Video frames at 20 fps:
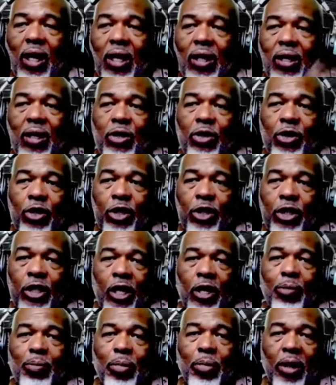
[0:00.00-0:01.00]
and then you just
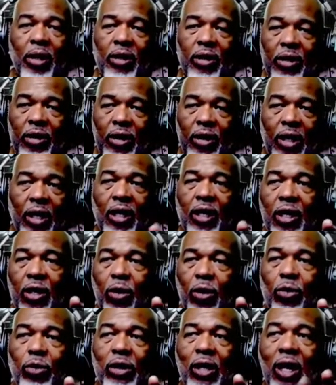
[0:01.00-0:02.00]
hit a button, and it
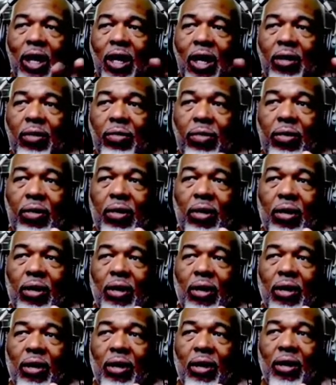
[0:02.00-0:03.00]
goes live.
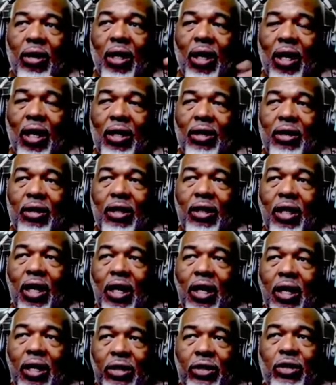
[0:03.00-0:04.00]
And
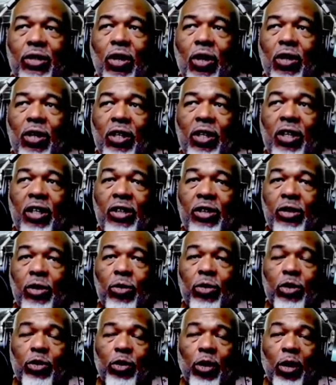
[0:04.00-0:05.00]
today it started its
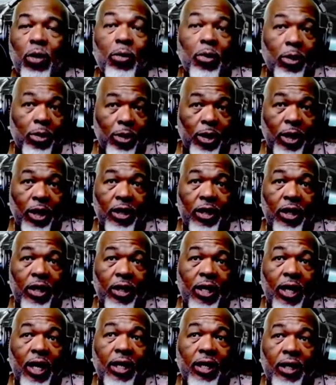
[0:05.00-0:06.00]
own stream. It
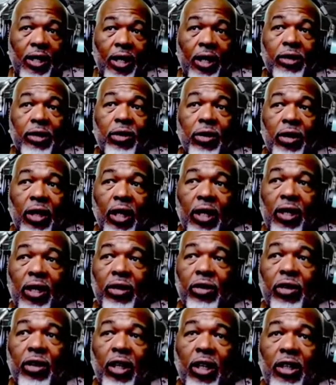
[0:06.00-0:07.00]
did that yesterday.
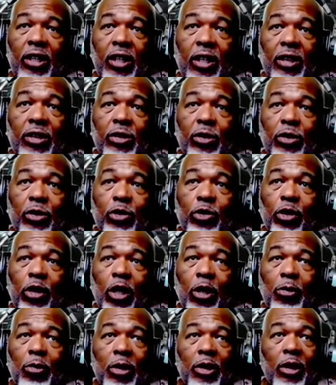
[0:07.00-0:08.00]
Yesterday it did its own
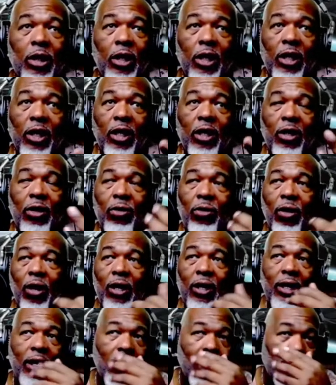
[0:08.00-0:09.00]
stream, and
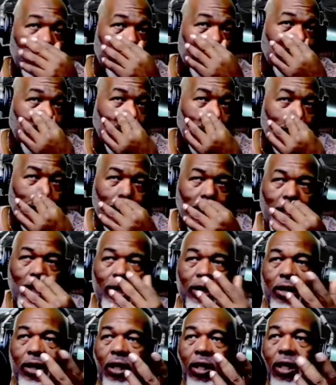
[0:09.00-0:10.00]
right now it's saying
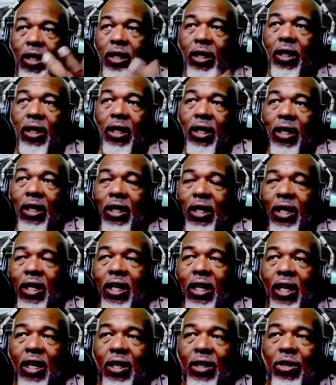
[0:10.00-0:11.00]
that uh,
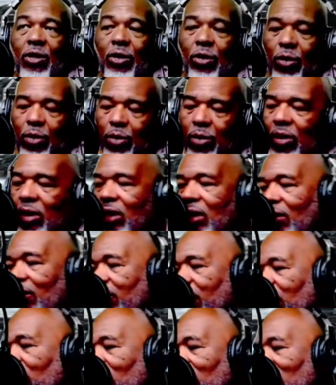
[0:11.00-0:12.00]
it can't do, uh,
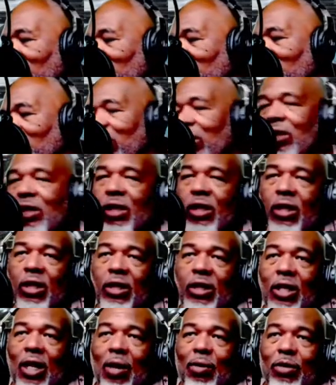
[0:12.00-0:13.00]
for whatever reason,
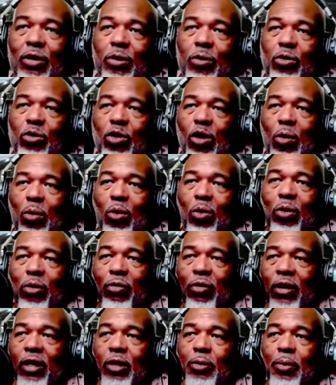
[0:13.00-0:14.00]
it's having some trouble
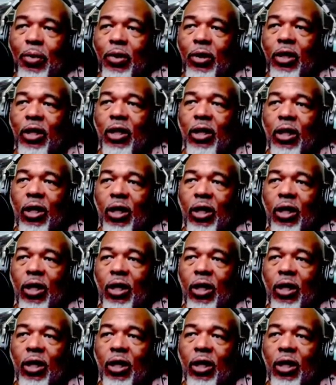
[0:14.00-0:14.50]
with Facebook.